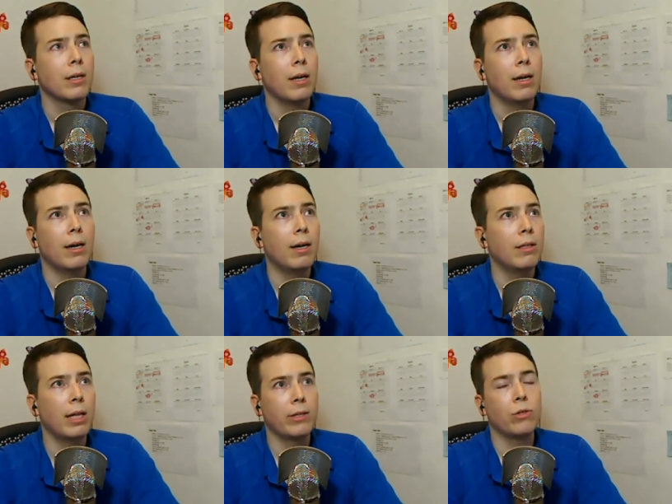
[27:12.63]

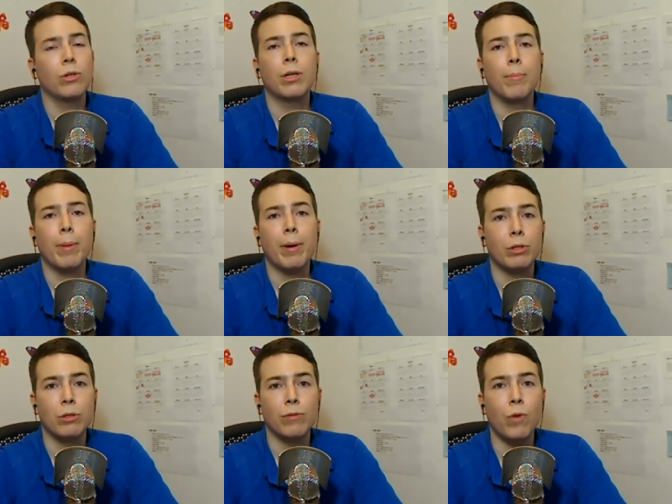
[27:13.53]
Like you compare
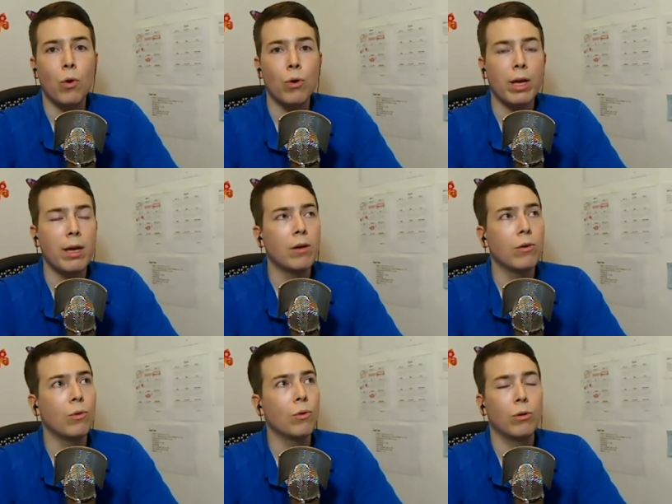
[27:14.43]
it to voting
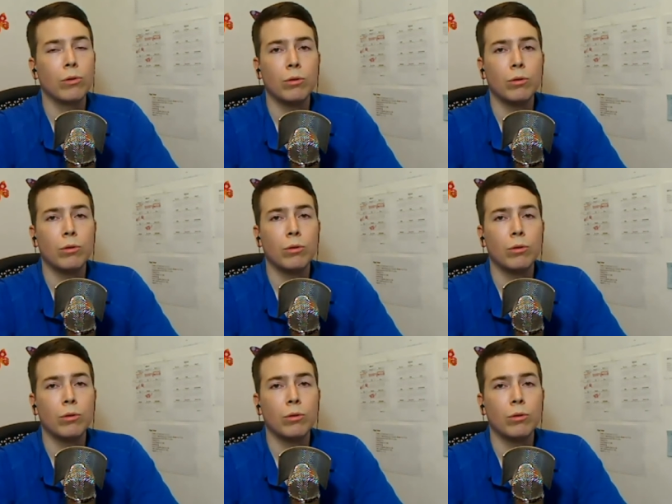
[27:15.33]
or,